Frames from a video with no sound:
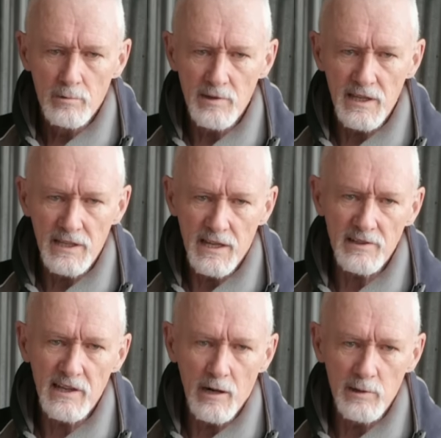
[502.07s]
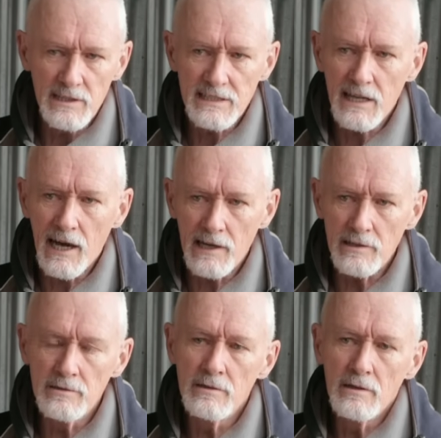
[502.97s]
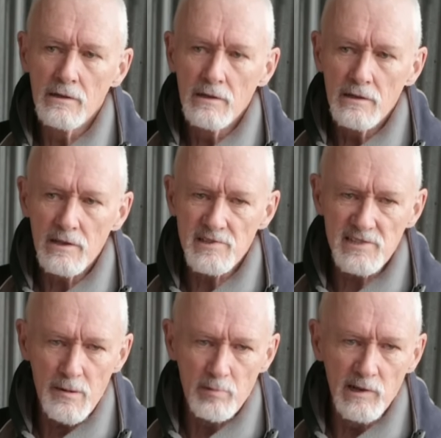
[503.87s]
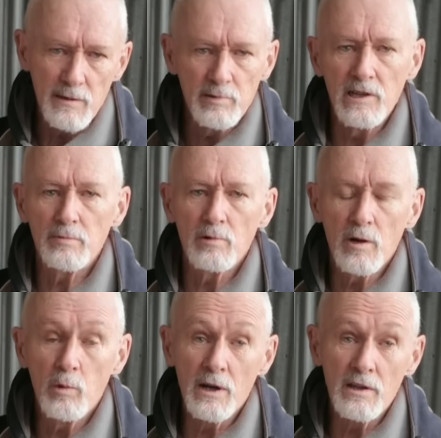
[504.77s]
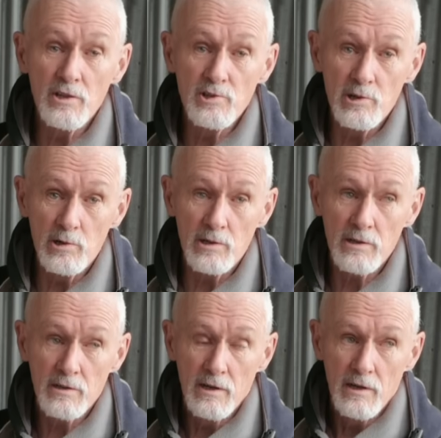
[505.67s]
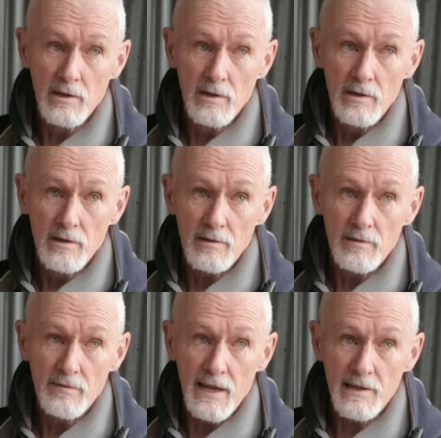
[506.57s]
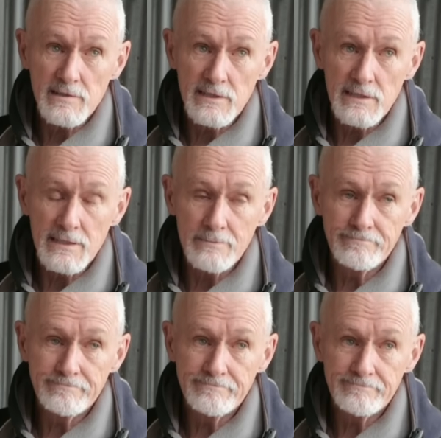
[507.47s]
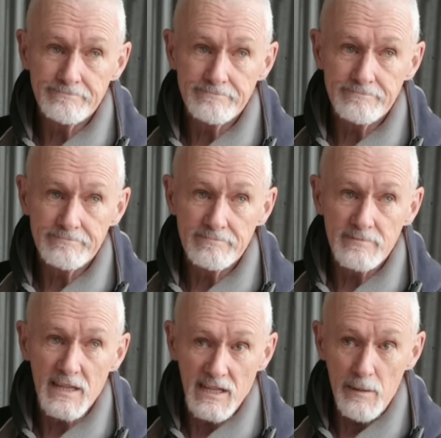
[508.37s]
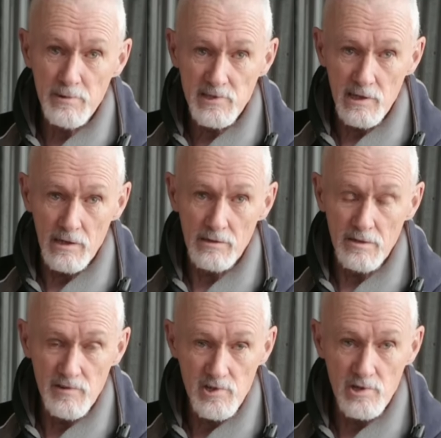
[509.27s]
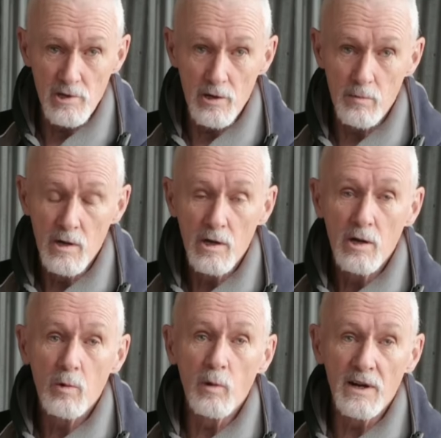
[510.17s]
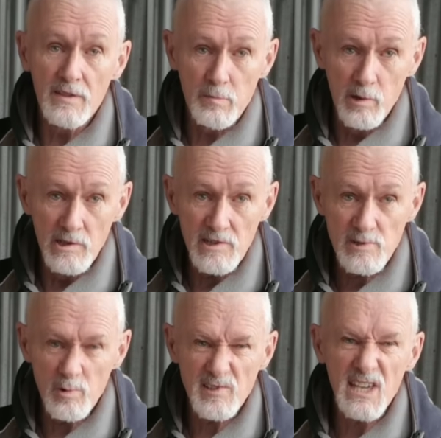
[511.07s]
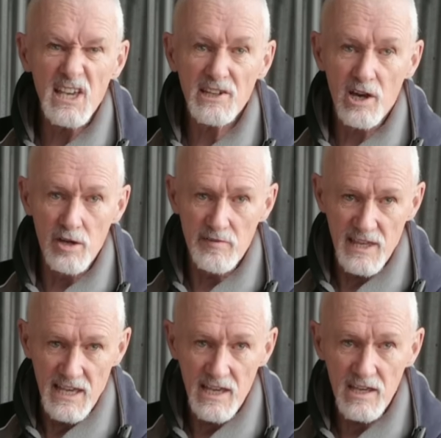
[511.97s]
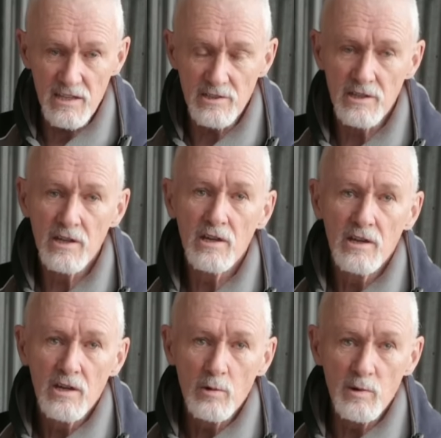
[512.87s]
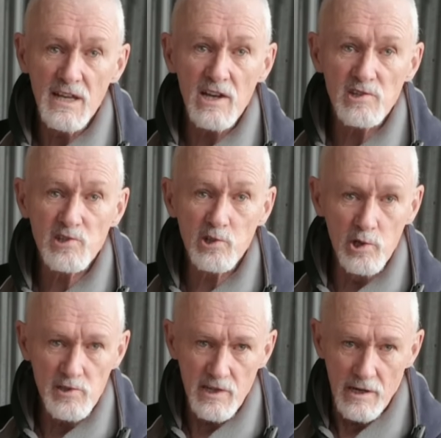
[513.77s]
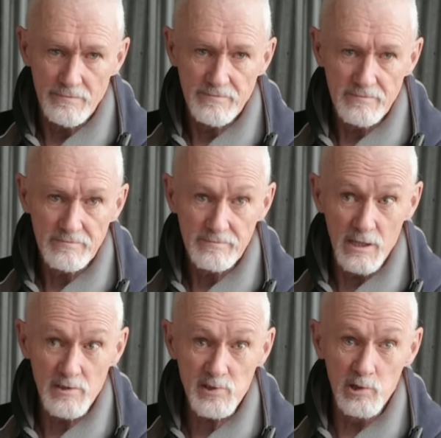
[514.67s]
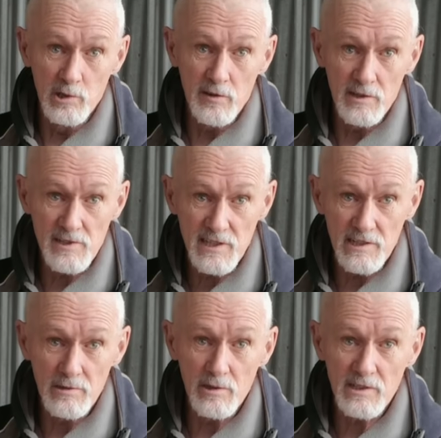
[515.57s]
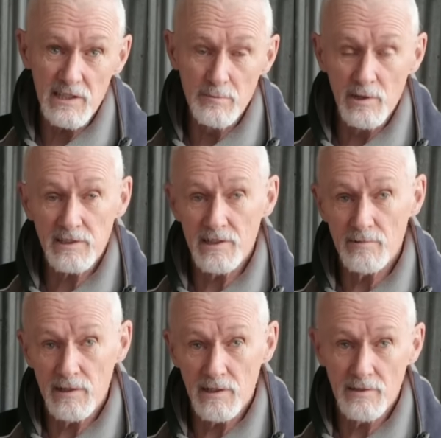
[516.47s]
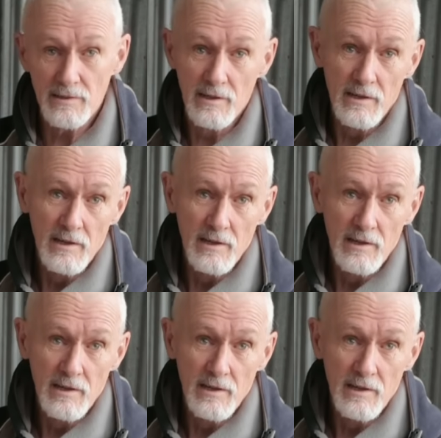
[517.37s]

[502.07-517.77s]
We then had to go in again and separate people. And during that episode of this job, one of the police was hit over the head with a scooter, a scooter that a 10-year-old kid might get around,